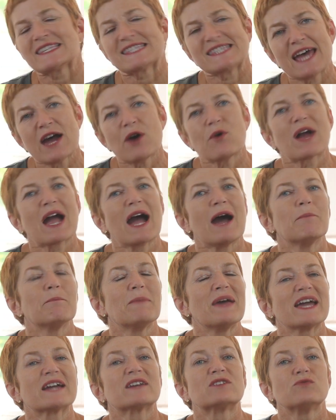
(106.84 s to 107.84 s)
us now
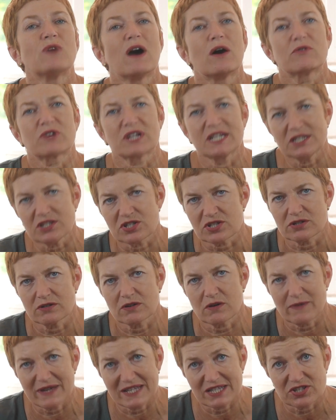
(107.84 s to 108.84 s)
come back to our
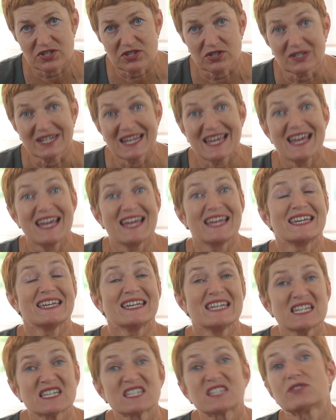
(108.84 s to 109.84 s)
initial question.
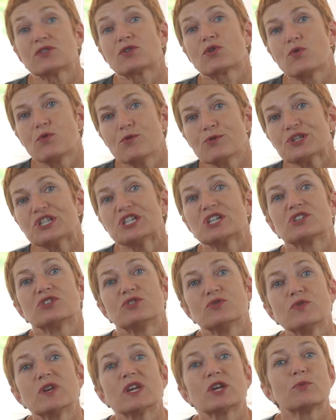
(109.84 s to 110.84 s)
Is the
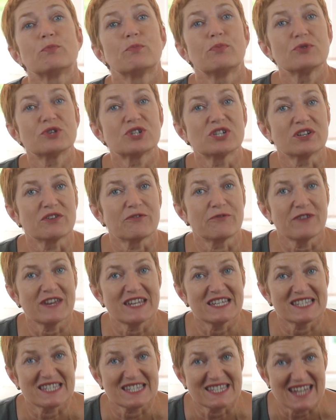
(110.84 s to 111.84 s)
coaching during the pushing
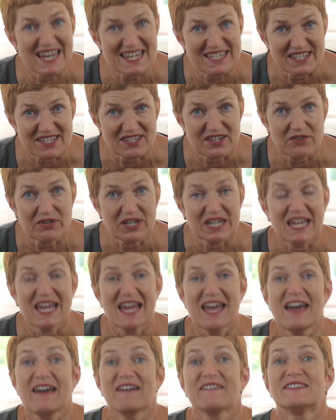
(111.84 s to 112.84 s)
phase necessary?
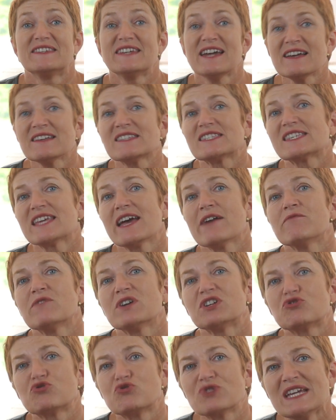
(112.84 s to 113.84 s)
Does
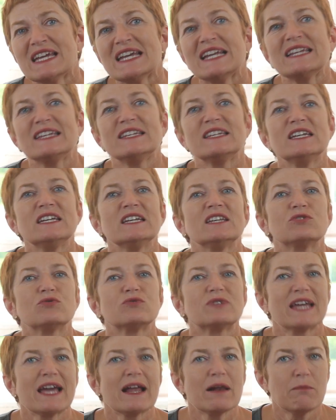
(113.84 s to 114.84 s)
someone really need
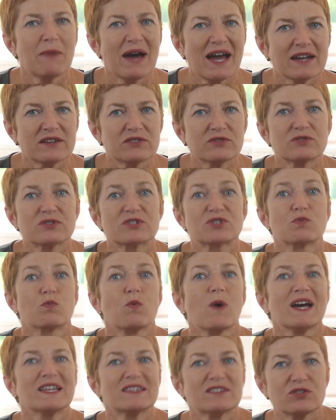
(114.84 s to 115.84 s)
to tell mothers
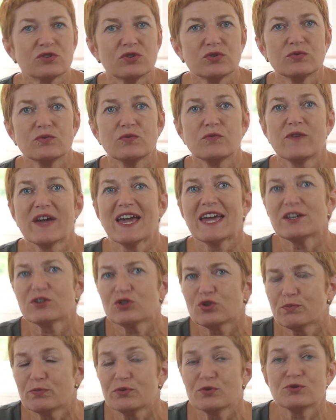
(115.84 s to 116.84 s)
what to do,
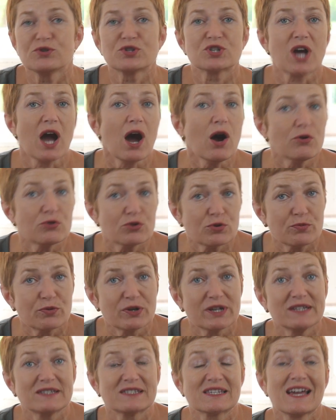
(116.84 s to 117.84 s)
when to push, how to
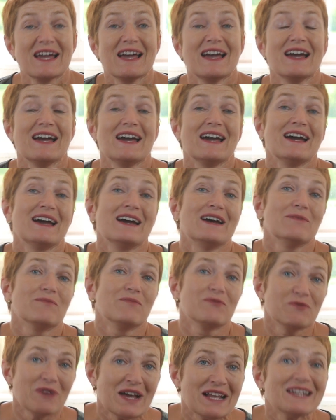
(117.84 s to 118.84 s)
breathe?
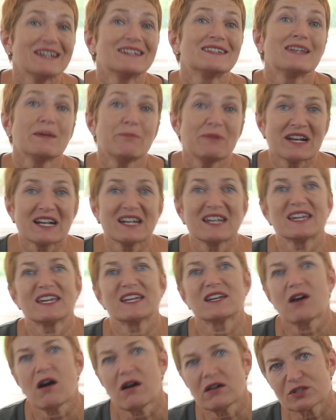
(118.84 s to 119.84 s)
Well, typically
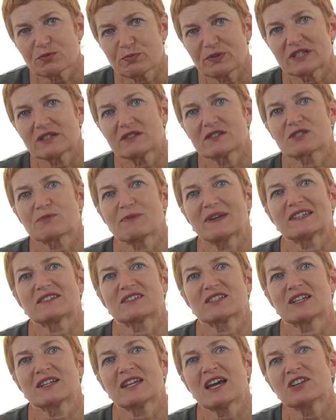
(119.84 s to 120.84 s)
in hospitals,
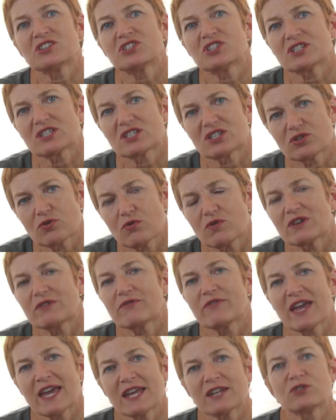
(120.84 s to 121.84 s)
mothers are not just
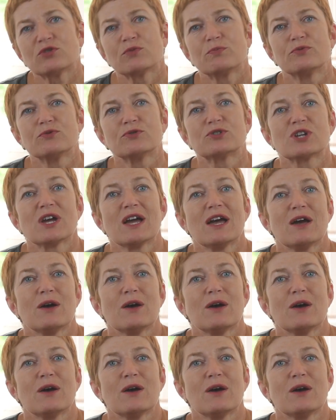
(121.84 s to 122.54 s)
told when to push,